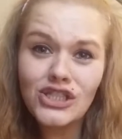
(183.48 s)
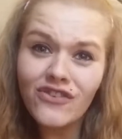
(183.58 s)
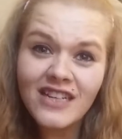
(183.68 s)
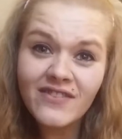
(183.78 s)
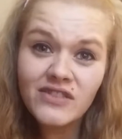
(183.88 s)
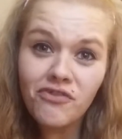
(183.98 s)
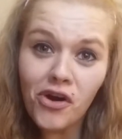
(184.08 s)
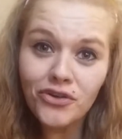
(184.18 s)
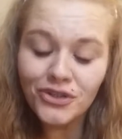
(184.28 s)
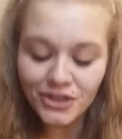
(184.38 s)
sorry if it's
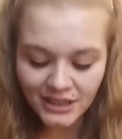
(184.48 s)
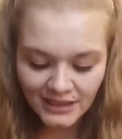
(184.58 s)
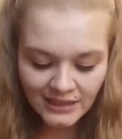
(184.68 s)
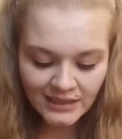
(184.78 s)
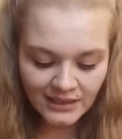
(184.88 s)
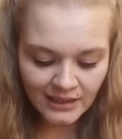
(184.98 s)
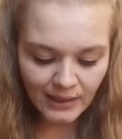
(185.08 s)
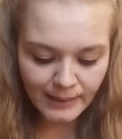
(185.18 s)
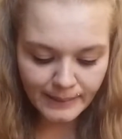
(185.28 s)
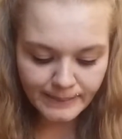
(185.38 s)
wrong,
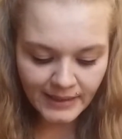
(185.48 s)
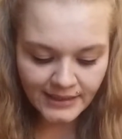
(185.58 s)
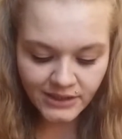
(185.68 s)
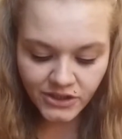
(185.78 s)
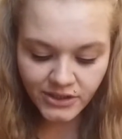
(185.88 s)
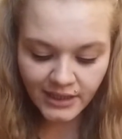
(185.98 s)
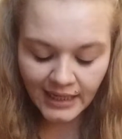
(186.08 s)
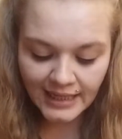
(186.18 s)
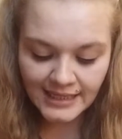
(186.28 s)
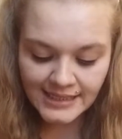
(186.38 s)
and
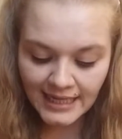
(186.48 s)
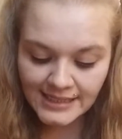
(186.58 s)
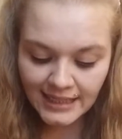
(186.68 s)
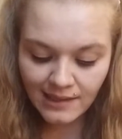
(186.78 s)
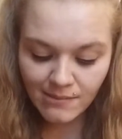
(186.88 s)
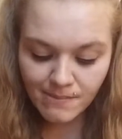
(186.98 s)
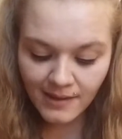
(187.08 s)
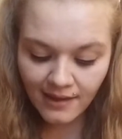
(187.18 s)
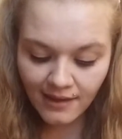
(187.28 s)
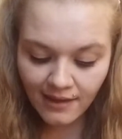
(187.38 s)
that's asking
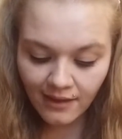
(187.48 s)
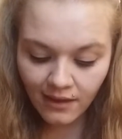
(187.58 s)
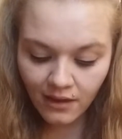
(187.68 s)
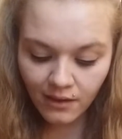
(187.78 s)
me